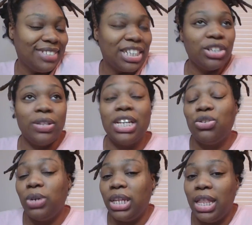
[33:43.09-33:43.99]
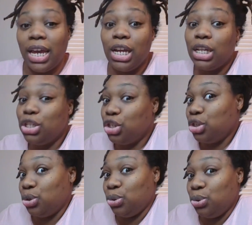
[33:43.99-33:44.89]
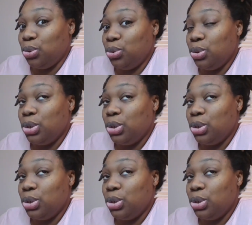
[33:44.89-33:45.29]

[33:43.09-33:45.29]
So that's really like two.